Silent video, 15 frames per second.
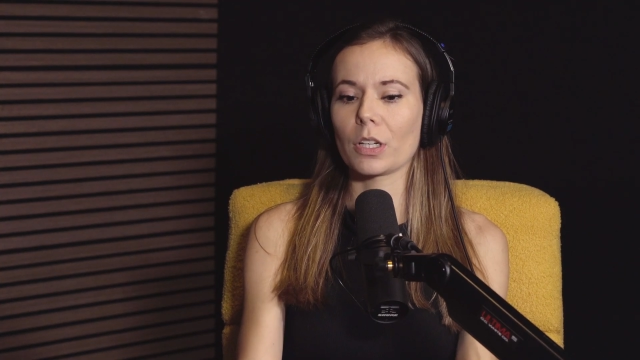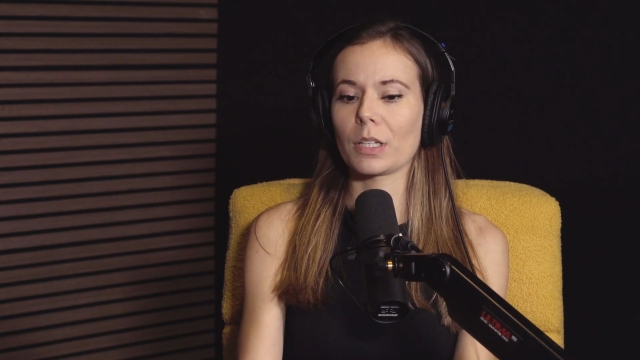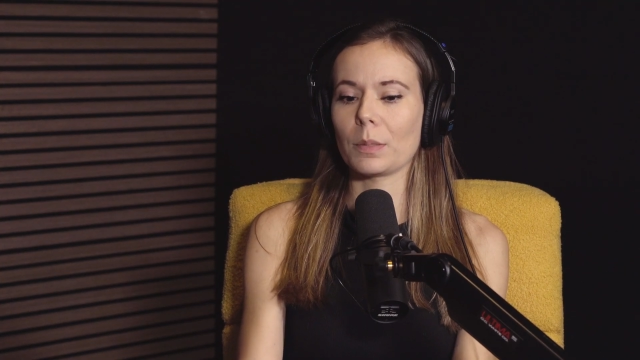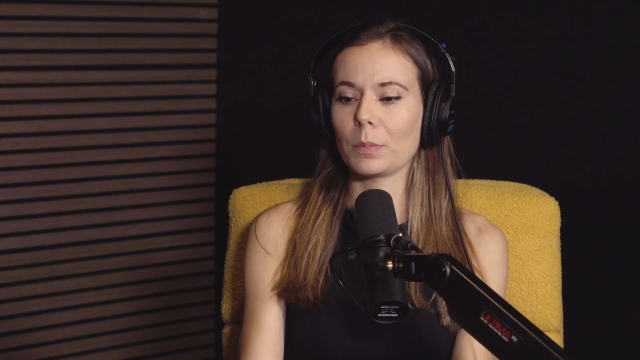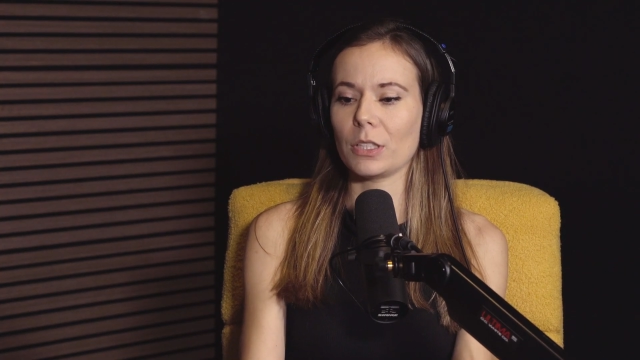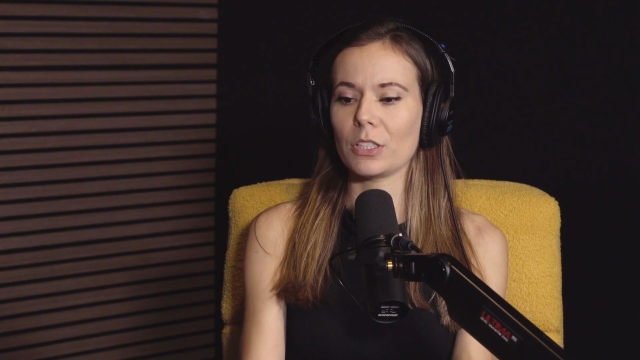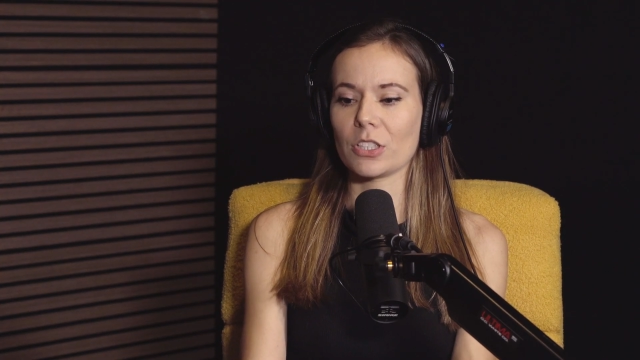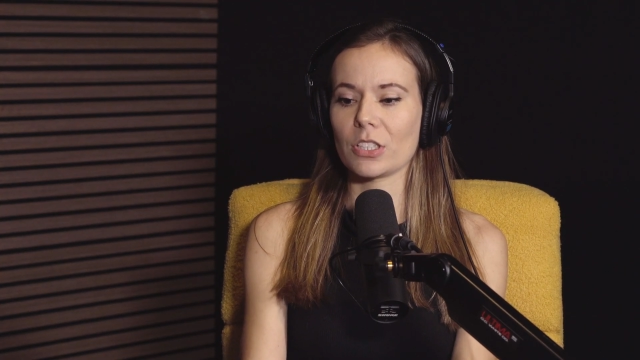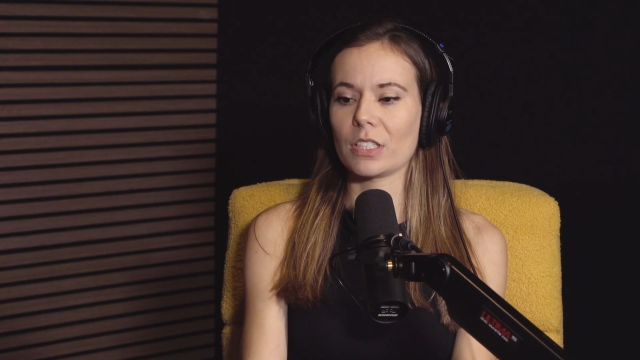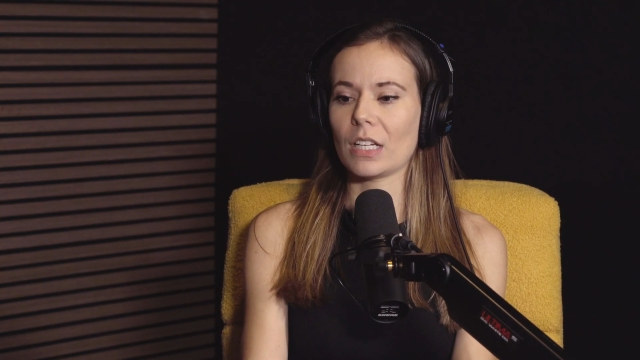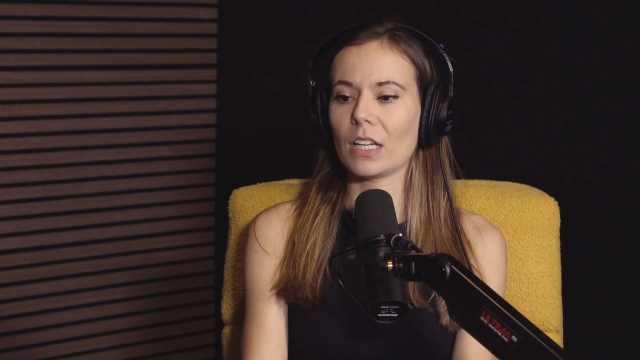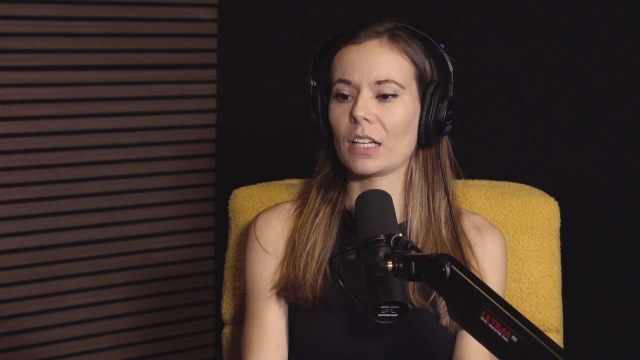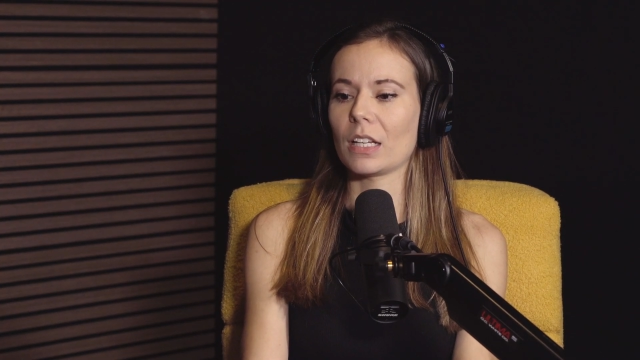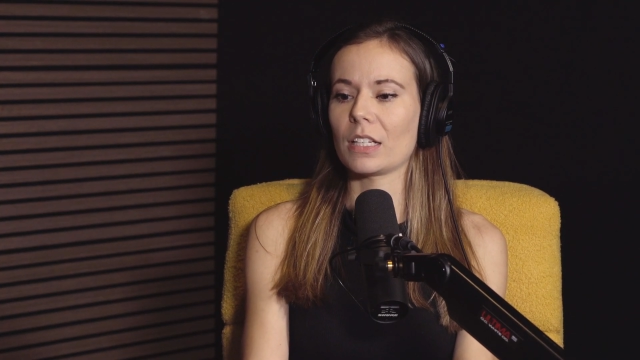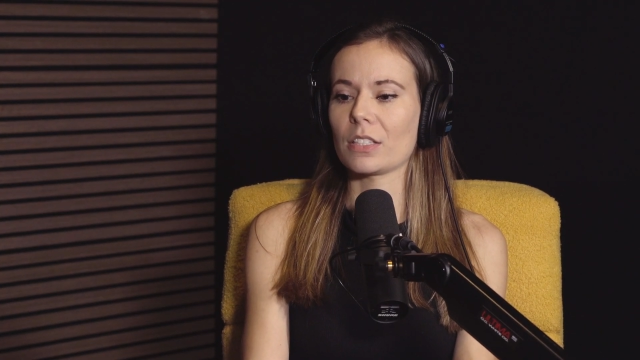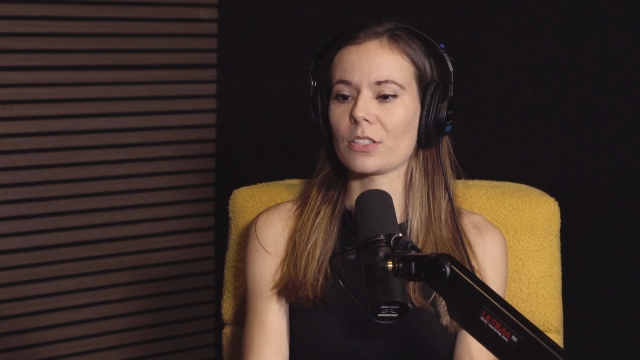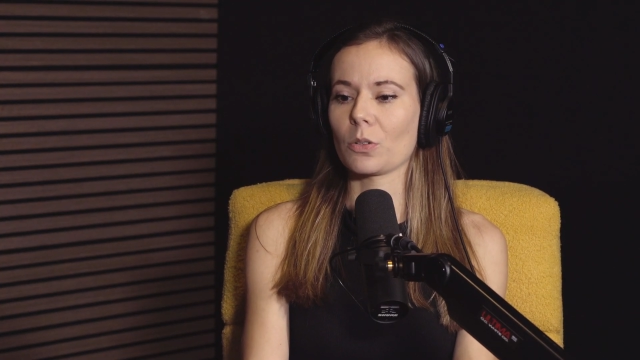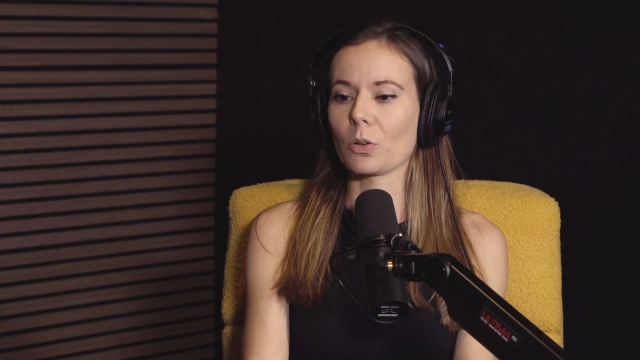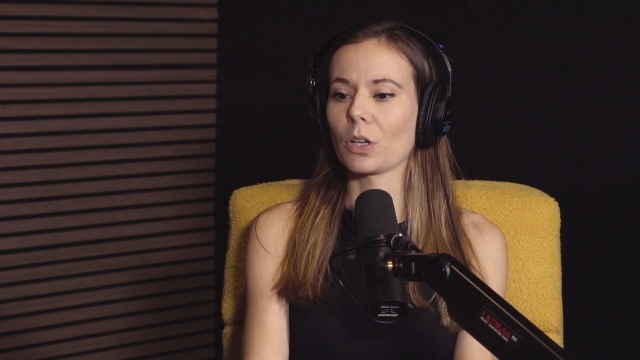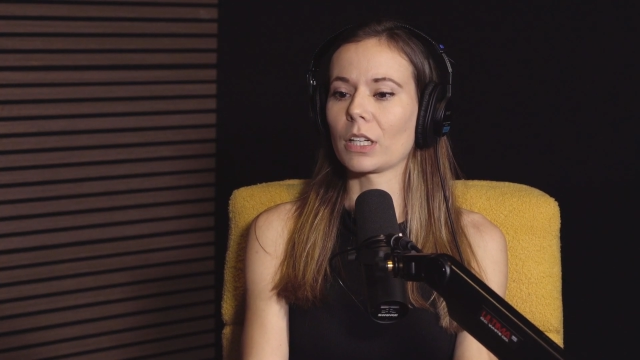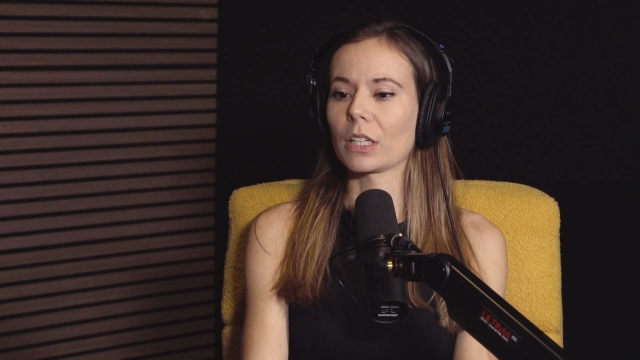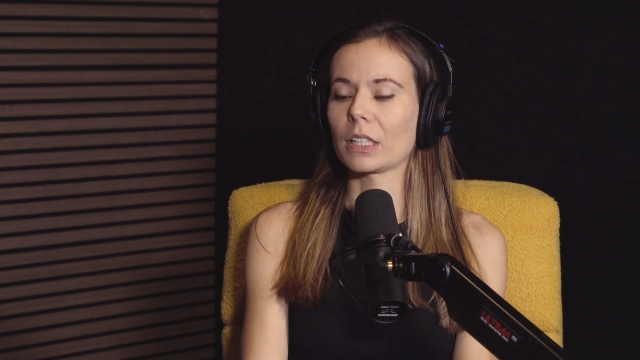completions data
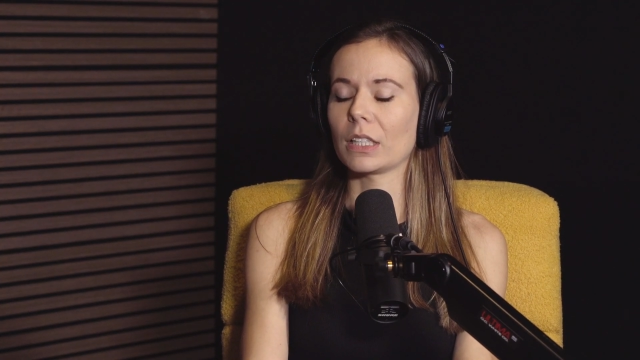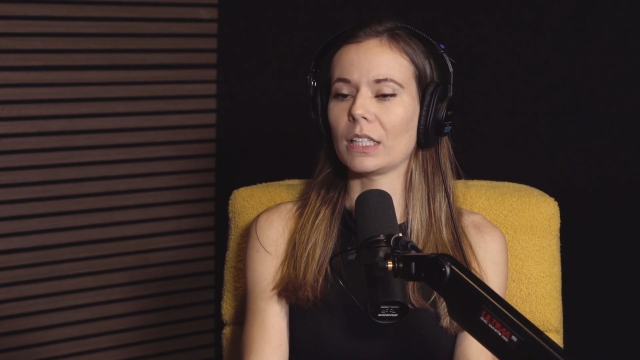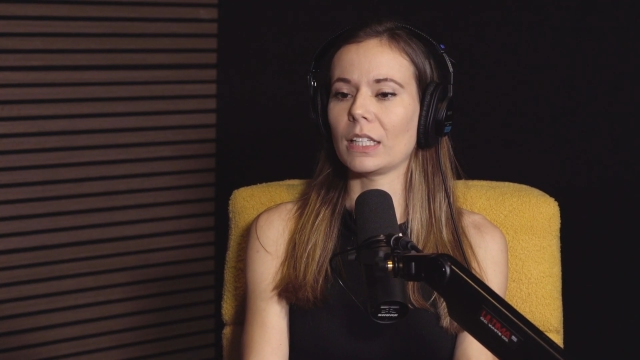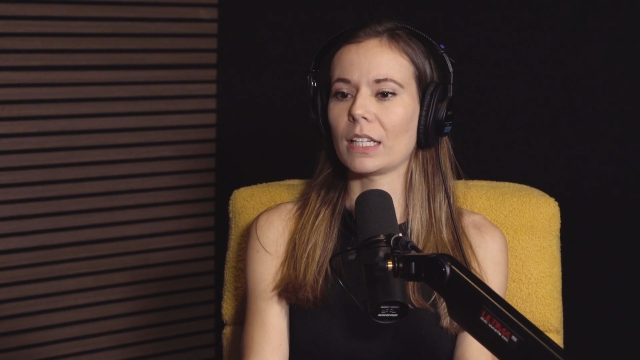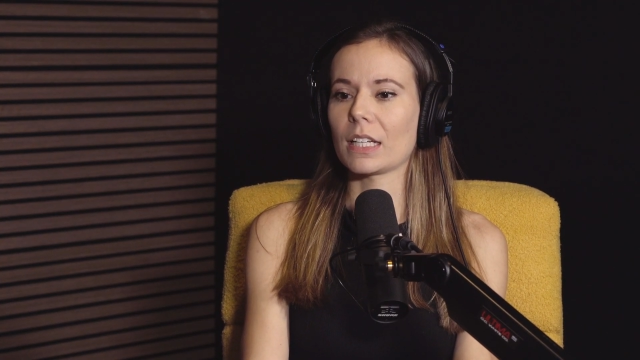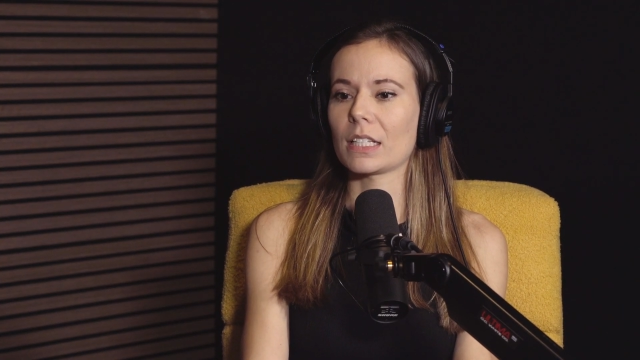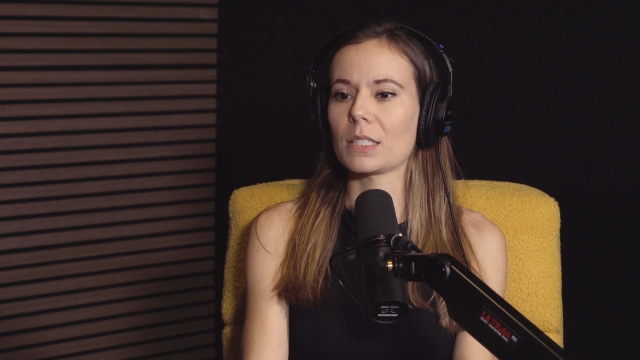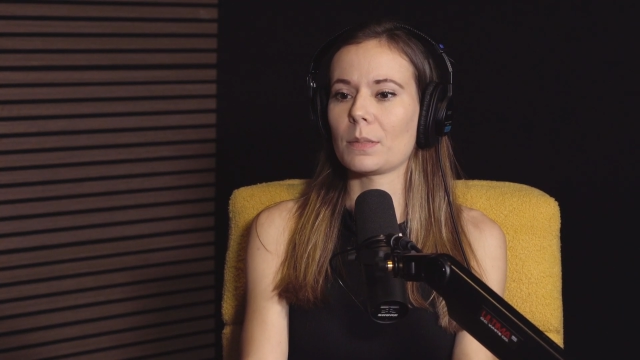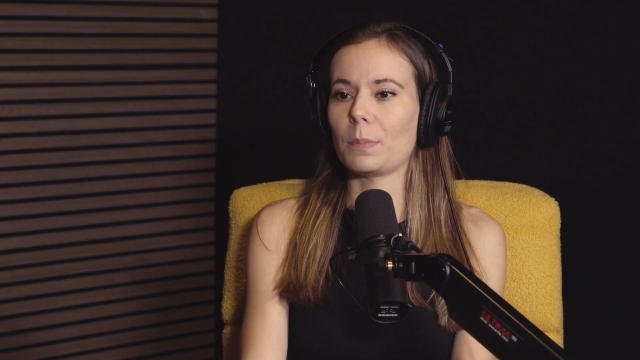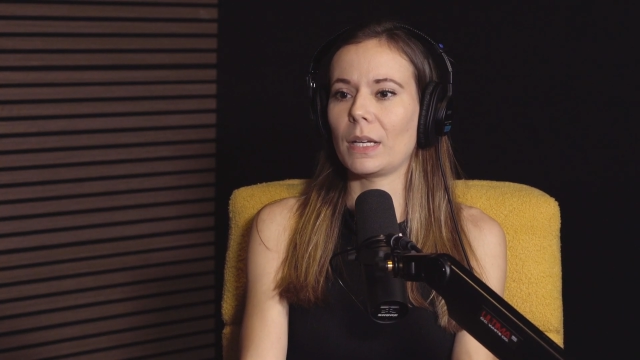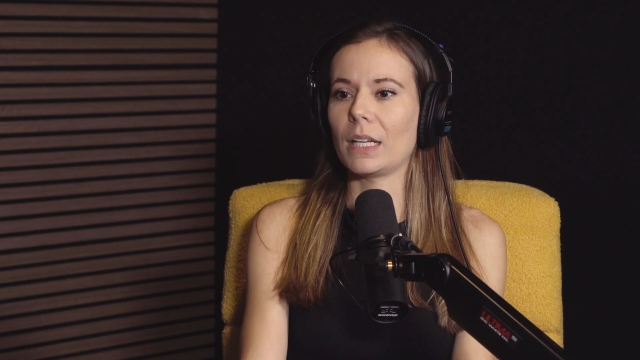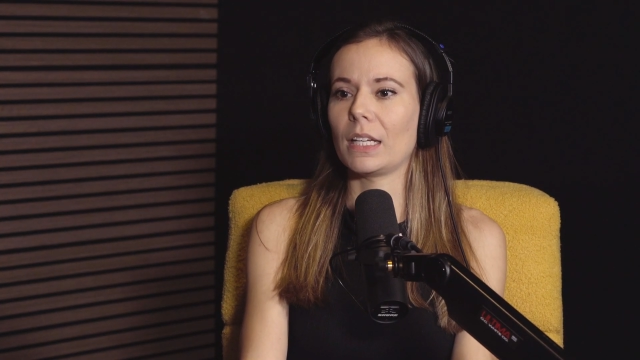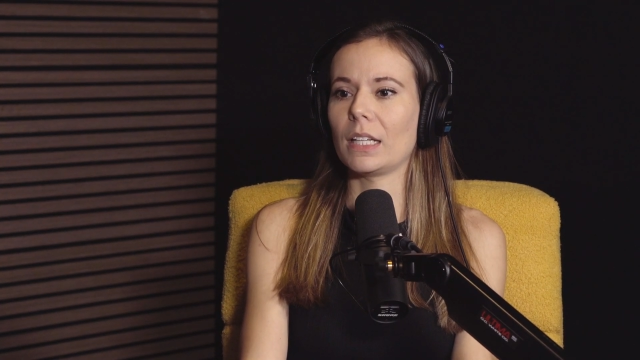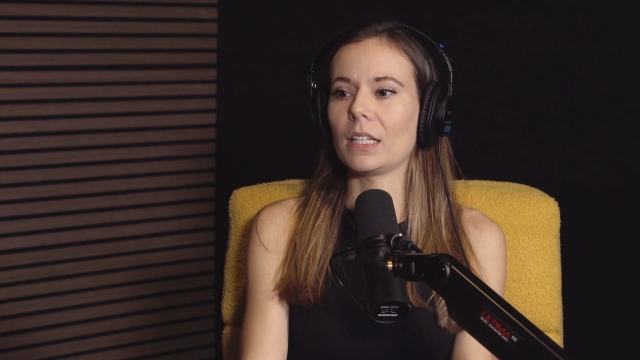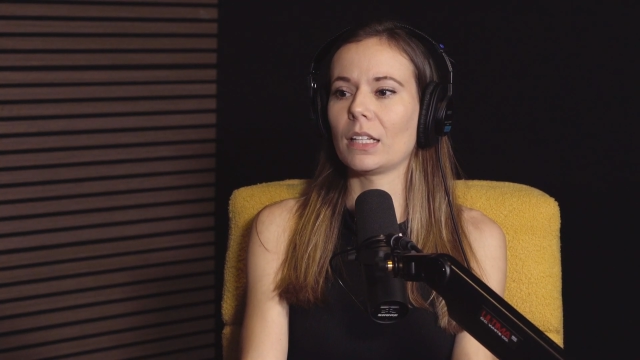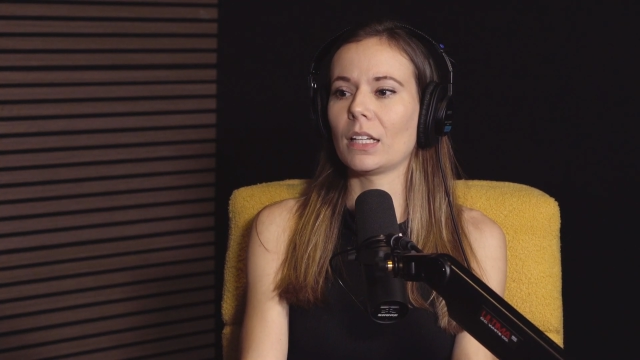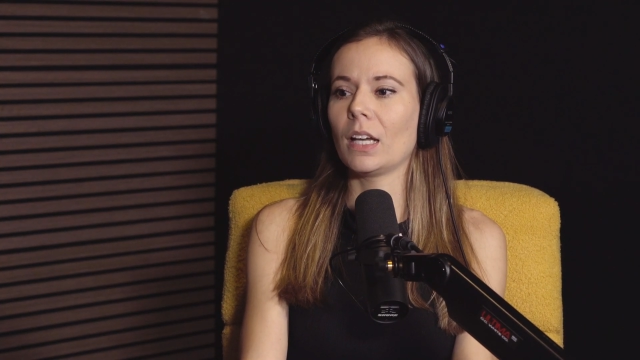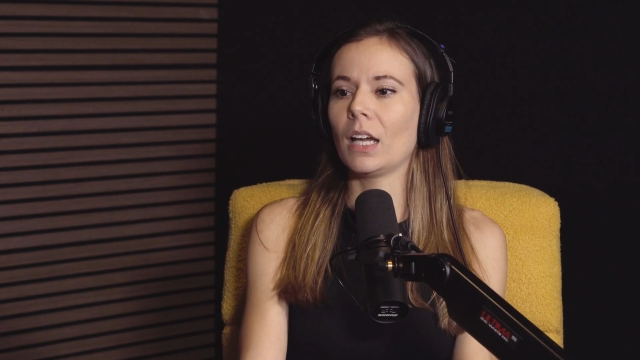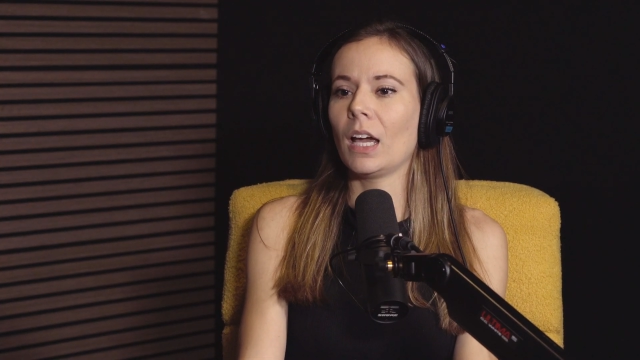historically has been